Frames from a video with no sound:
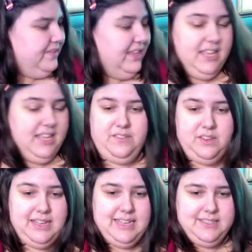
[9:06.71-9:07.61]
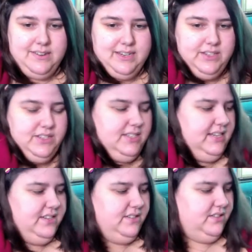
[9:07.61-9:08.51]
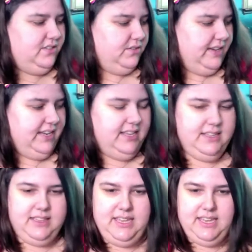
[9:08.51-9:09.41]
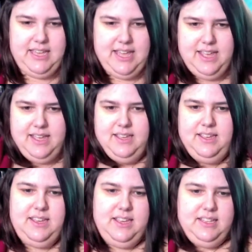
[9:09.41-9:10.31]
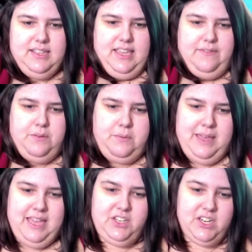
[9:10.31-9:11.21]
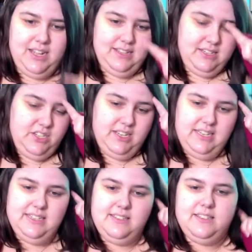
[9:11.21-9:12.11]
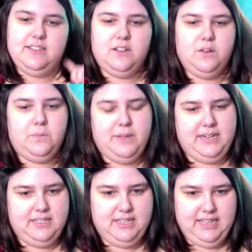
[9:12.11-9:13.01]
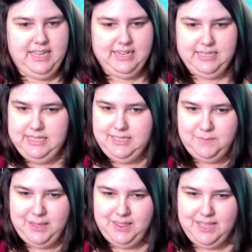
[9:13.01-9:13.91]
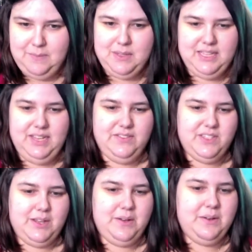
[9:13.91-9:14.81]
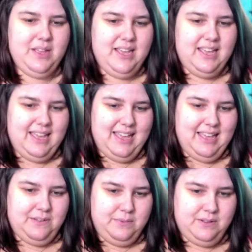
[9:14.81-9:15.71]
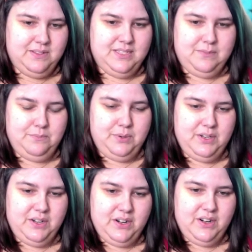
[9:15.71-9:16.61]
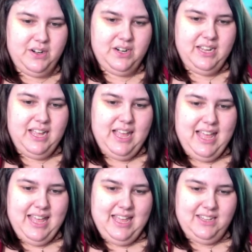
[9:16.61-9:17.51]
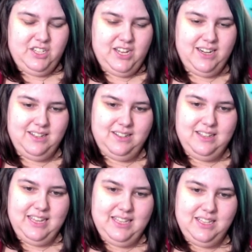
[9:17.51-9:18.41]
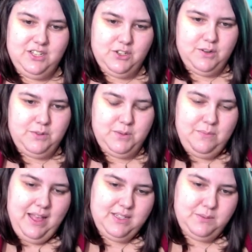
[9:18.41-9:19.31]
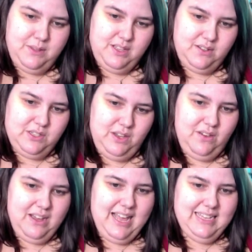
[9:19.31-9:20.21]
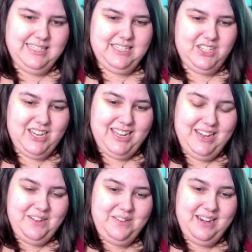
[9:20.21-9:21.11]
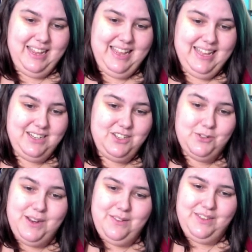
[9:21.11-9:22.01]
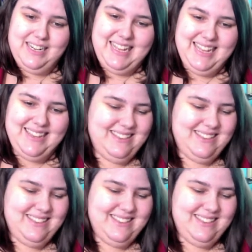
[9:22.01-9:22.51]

And if you guys are interested in joining the giveaway challenge, it is still open to the end of this month, I believe. So I will put her channel in the description box below so you guys can check it out and join if you'd like.